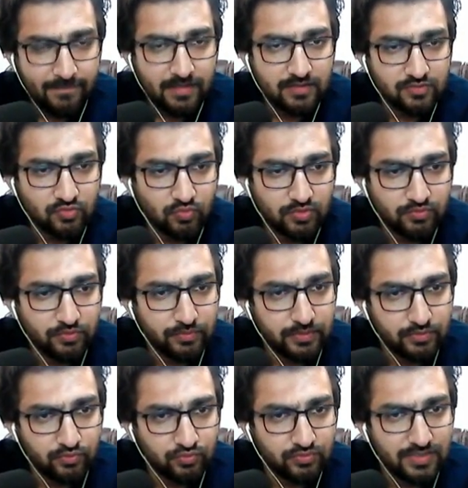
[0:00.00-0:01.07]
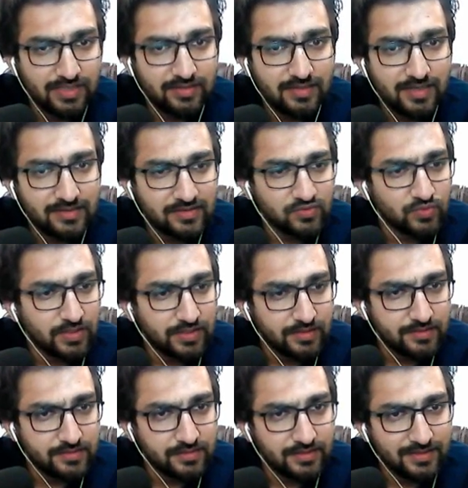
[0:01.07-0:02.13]
So what we will do then, that is very
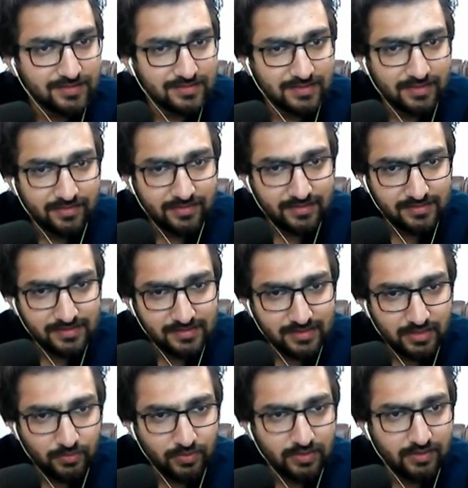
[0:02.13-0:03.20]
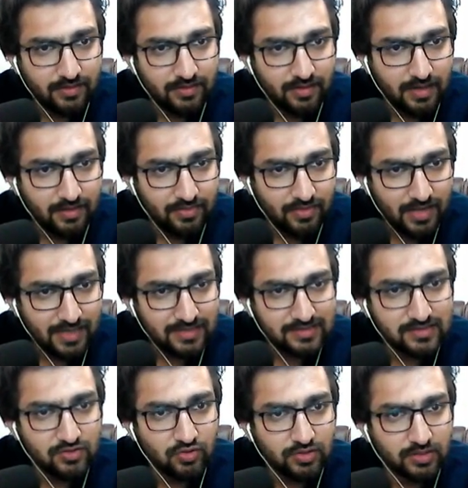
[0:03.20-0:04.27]
easy. Let's say this is given and that is
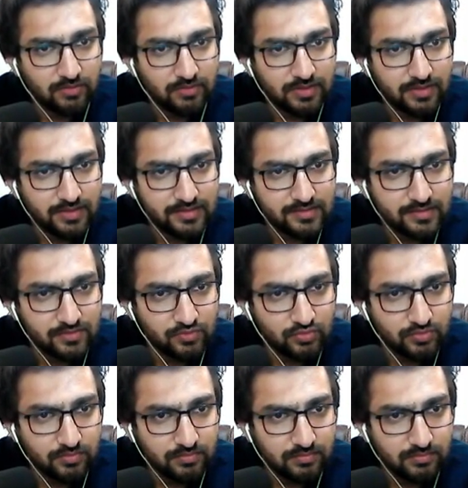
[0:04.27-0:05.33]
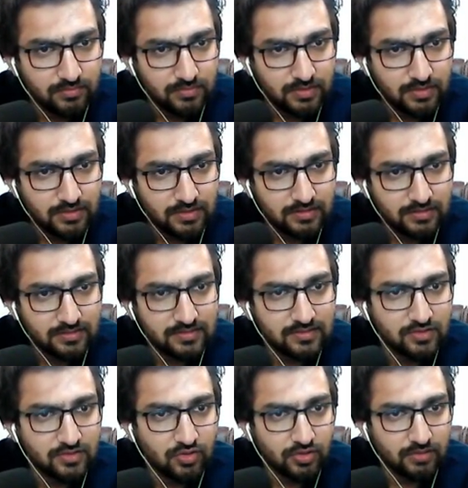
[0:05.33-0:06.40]
not given. Let's assume this is
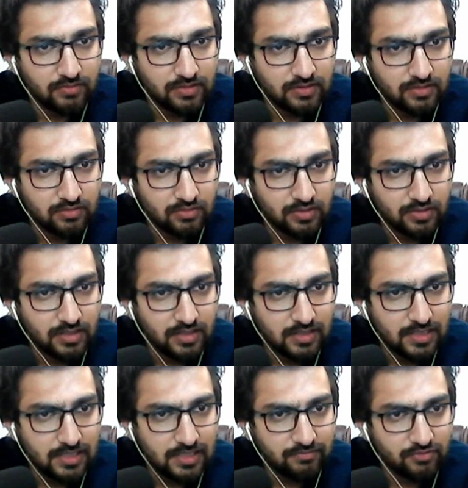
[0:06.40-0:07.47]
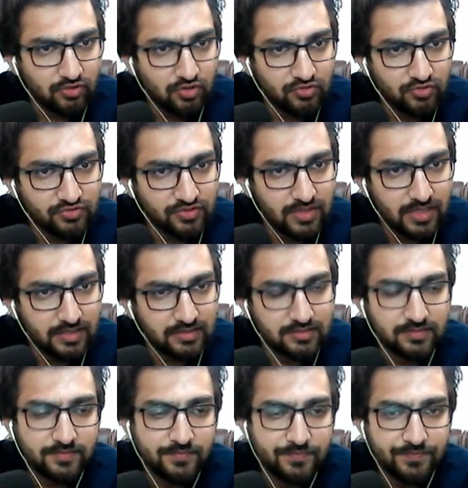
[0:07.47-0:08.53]
not given. Okay, I have crossed that.
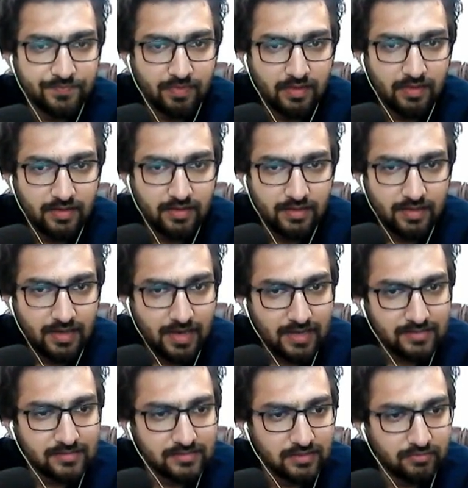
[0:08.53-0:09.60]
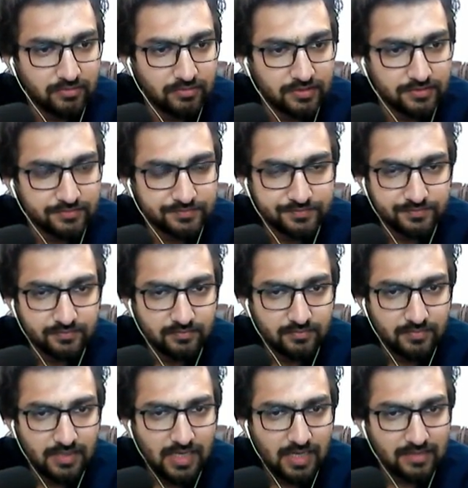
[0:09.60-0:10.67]
X is given.
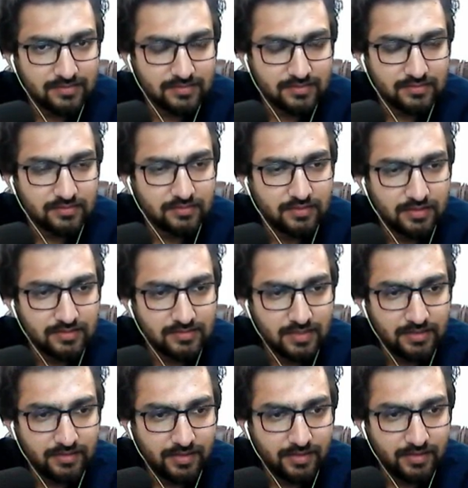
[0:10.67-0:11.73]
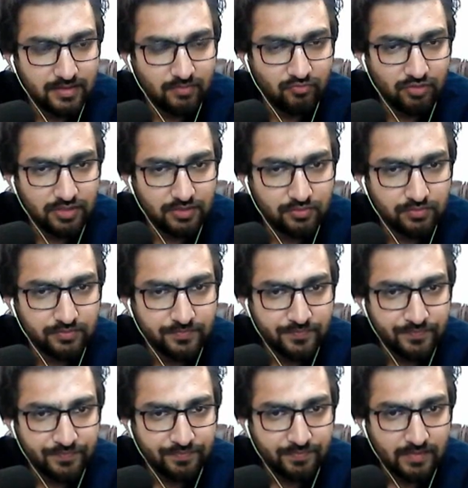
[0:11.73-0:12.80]
X is any random value.
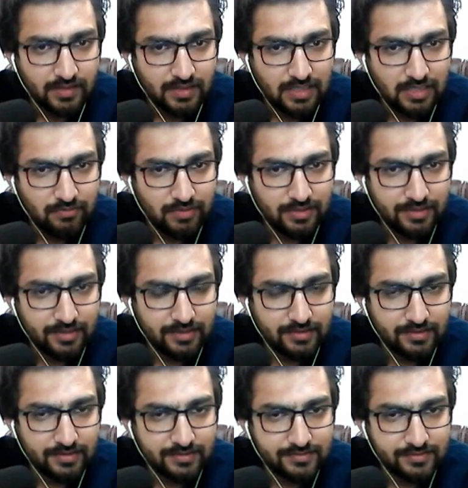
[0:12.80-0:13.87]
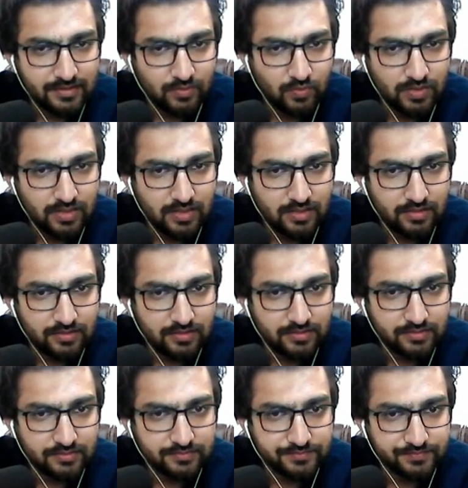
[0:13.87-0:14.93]
I will take, let's say,
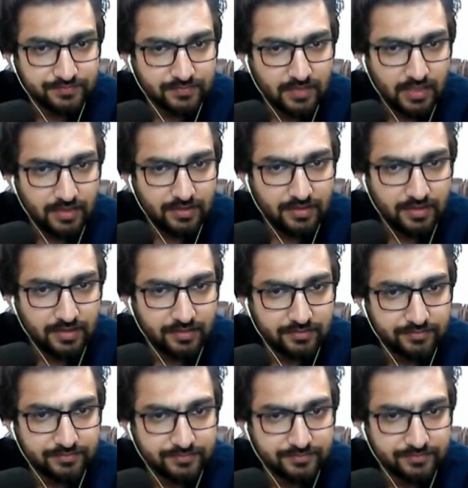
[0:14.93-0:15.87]
110.